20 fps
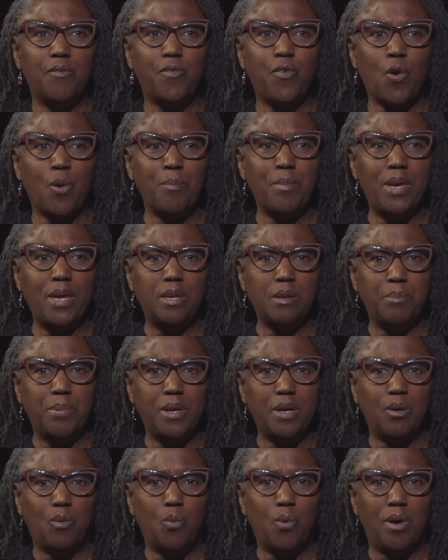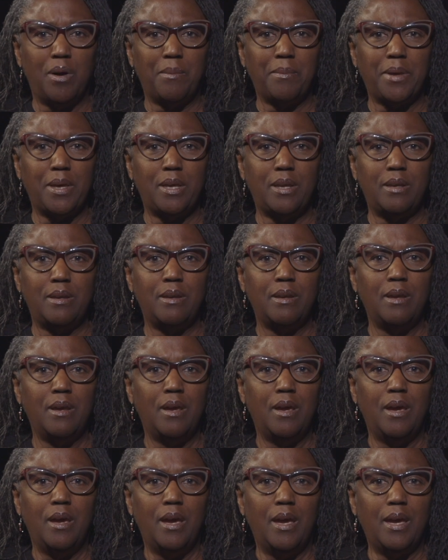for me to be a woman,
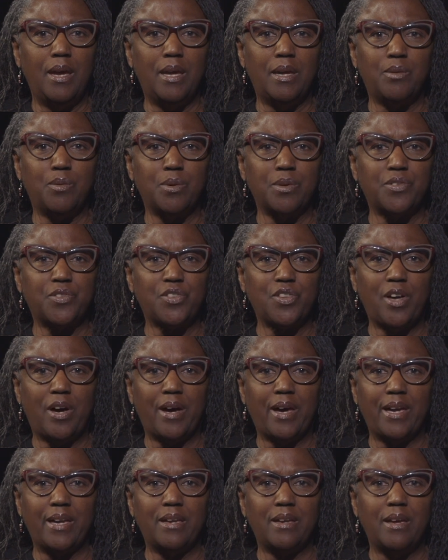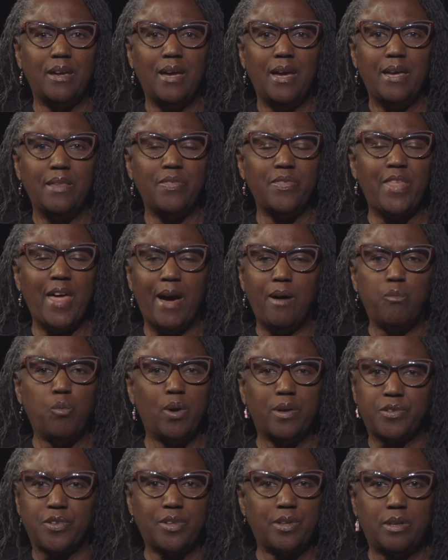it was like, that
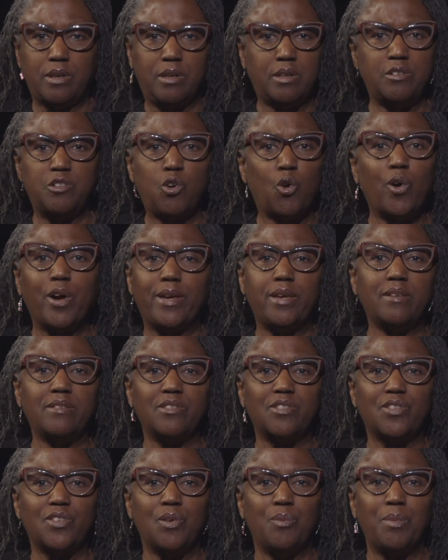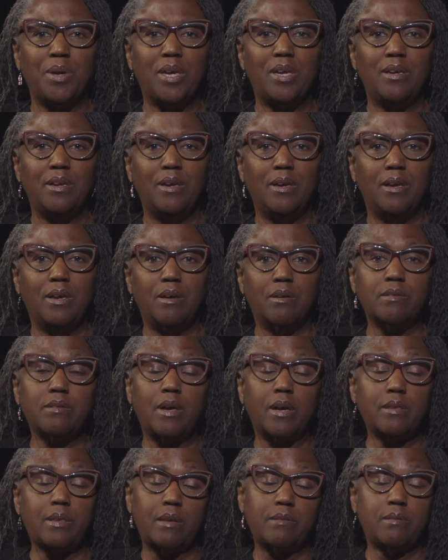wasn't an annoyance to me. It was
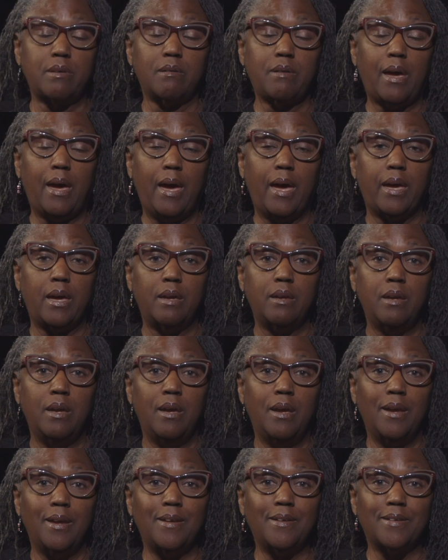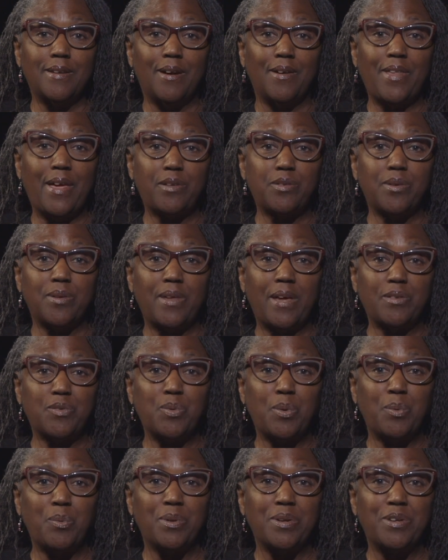like, that's okay. You know, that's, that's
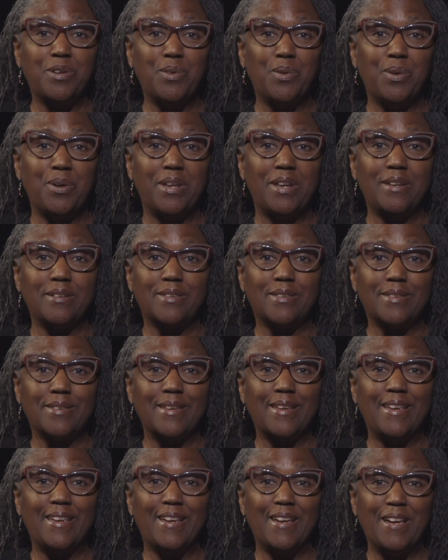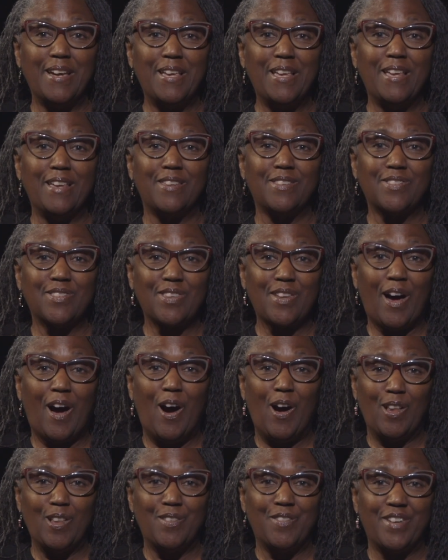what we're doing. It's, it, it's
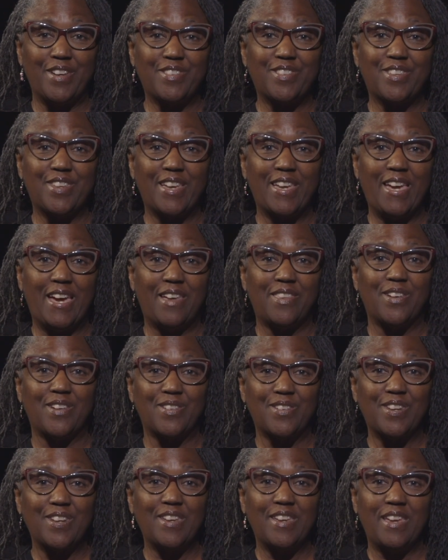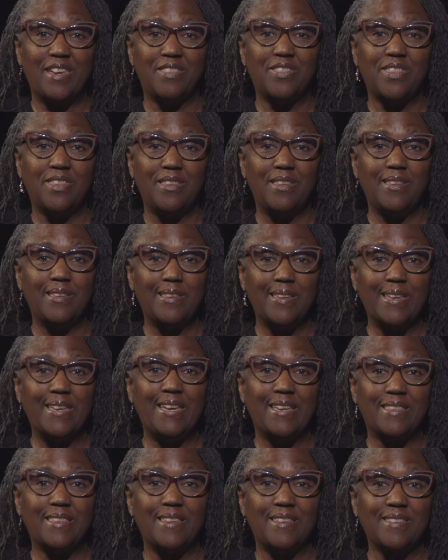all of us together to get,
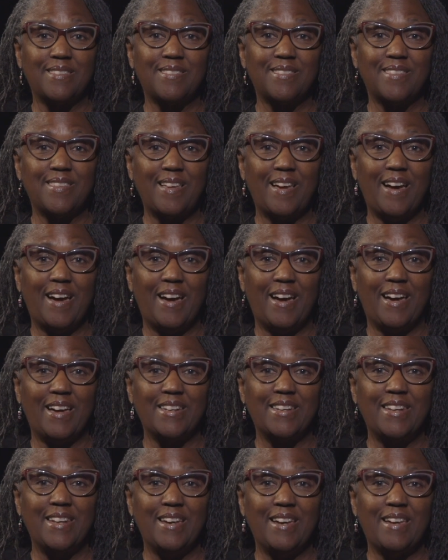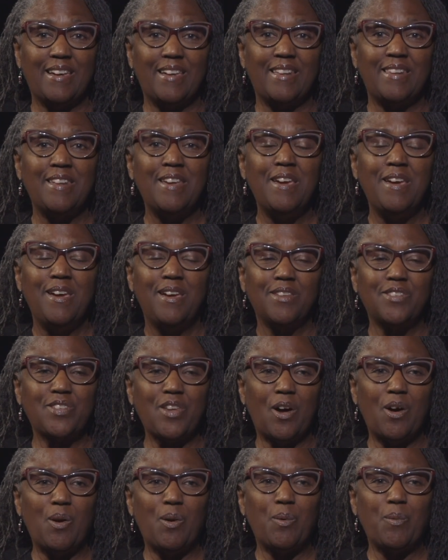get this uh, done.
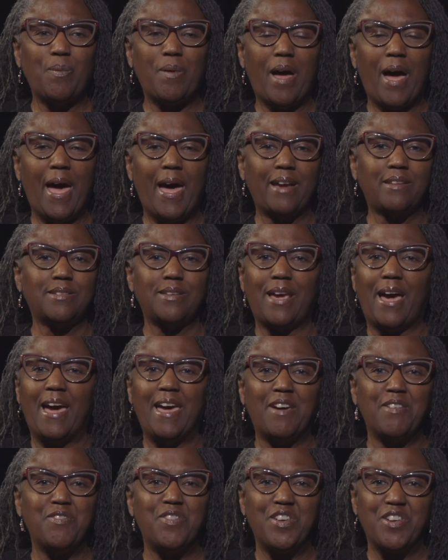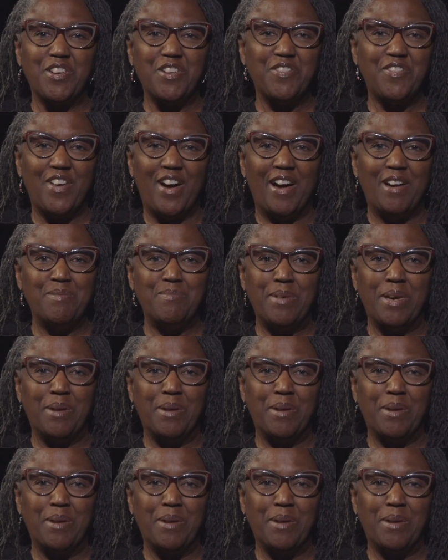So actually, I have very fond